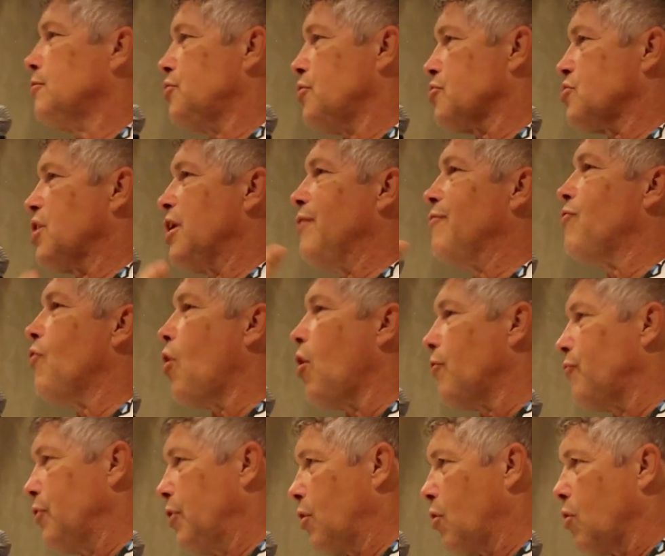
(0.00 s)
just
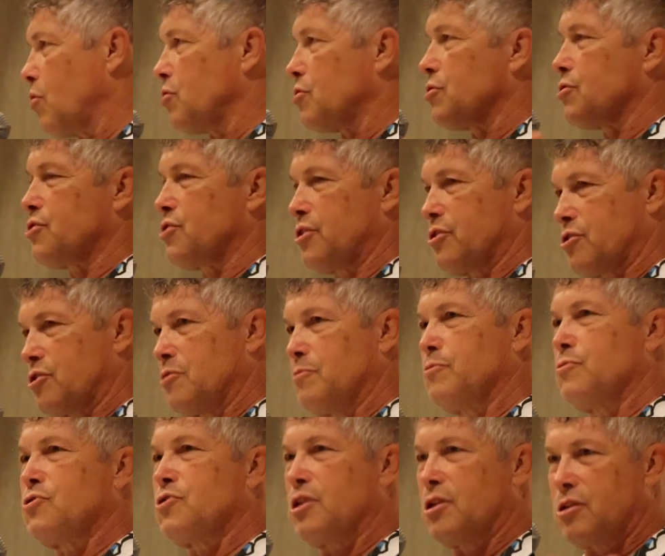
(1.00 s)
evolving our
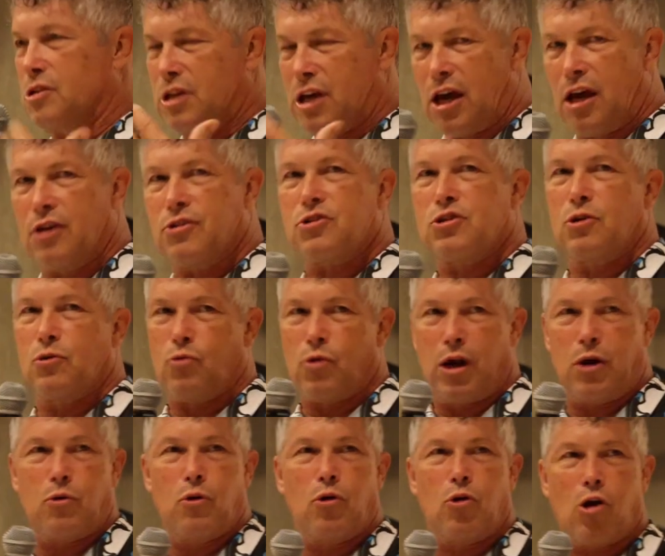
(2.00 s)
systems and tests and
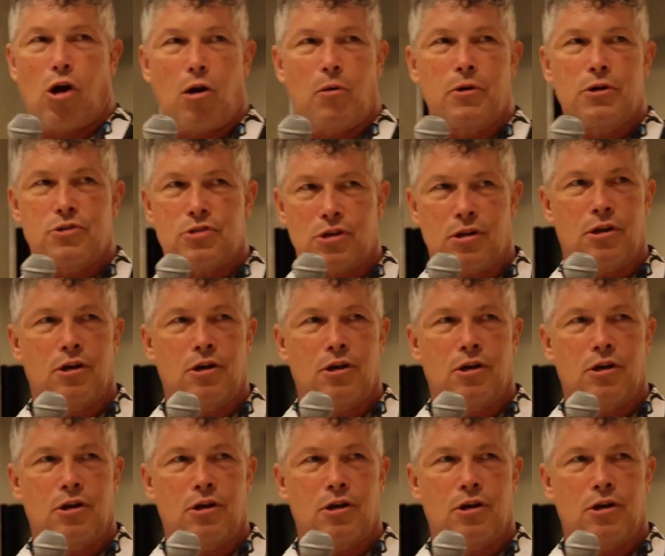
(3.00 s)
rank requirements.